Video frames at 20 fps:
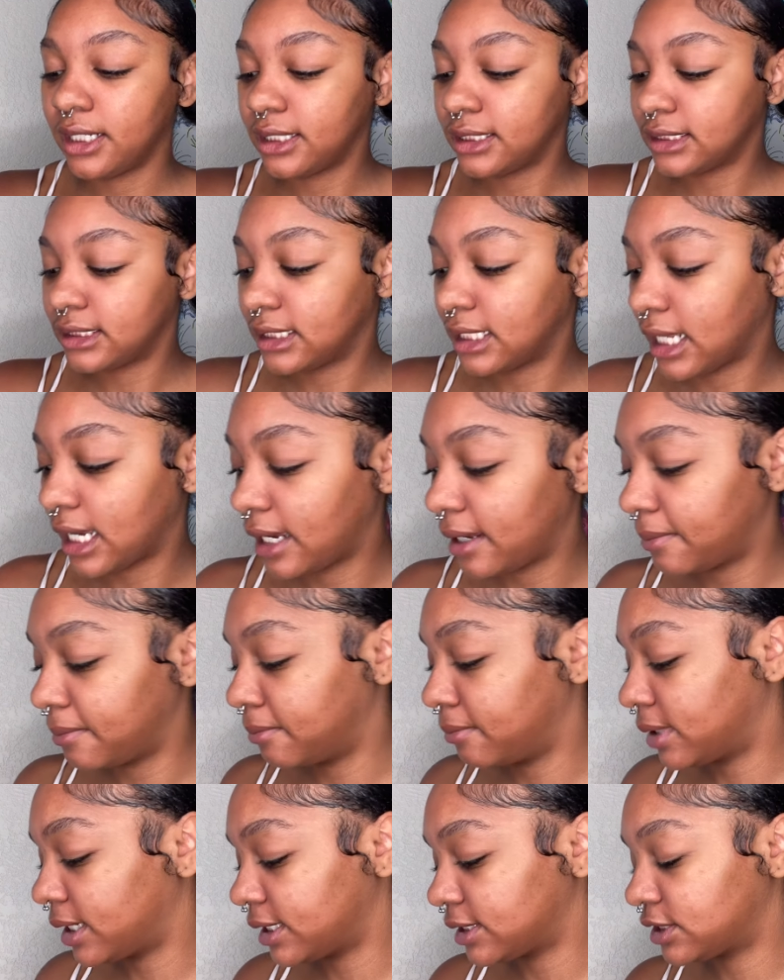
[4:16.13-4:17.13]
is not
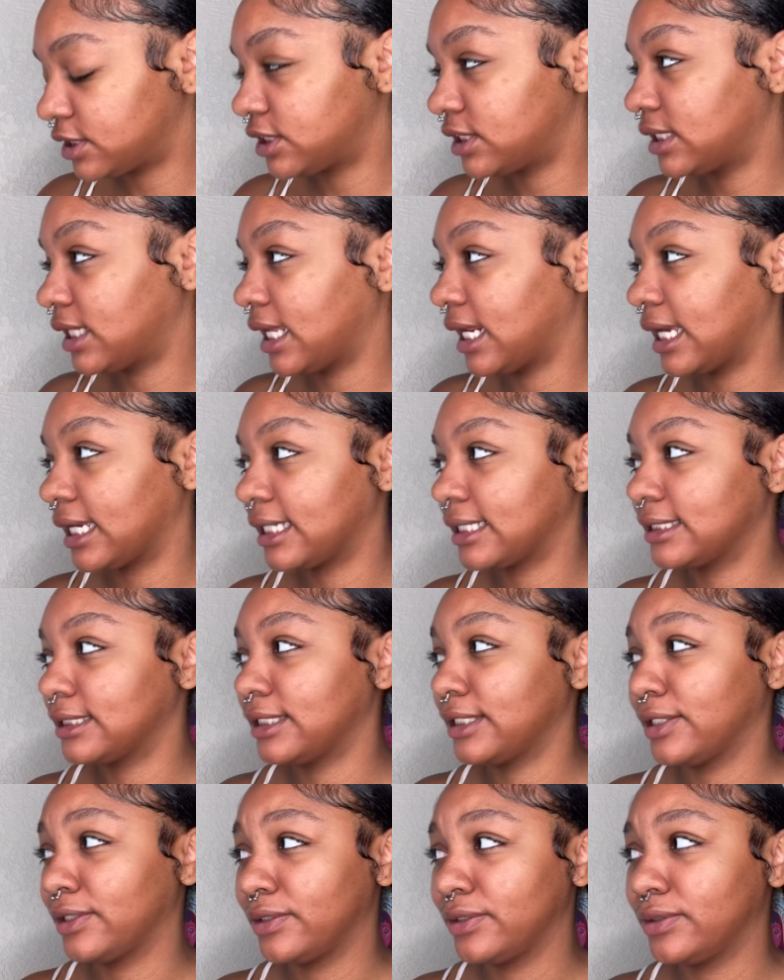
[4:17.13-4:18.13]
much that I can
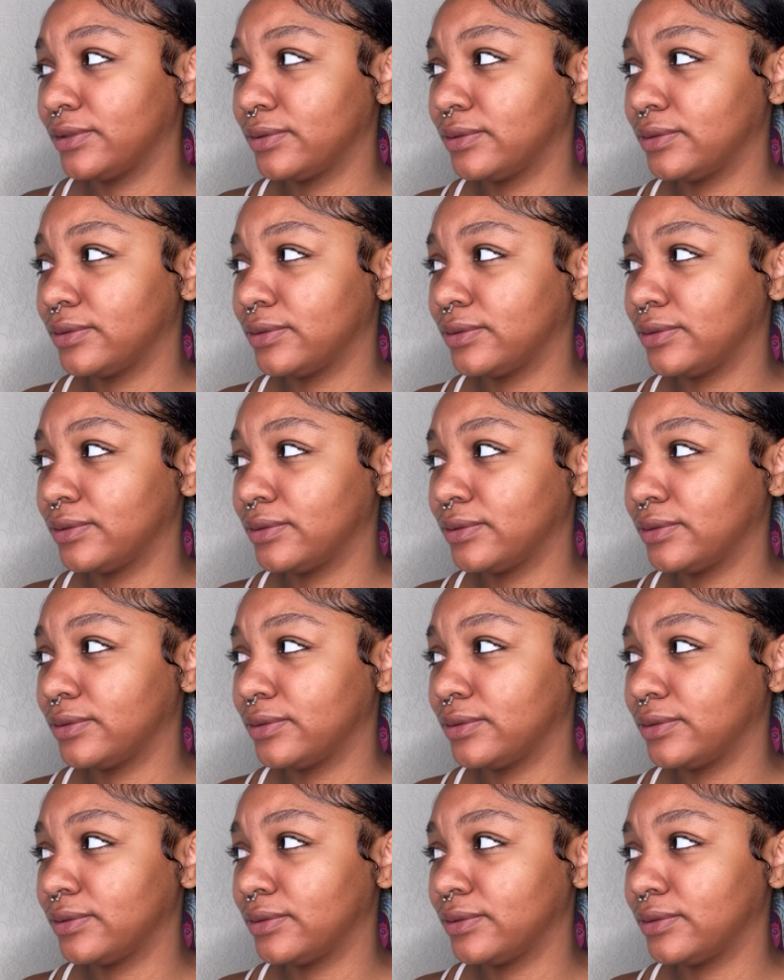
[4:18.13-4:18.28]
tell you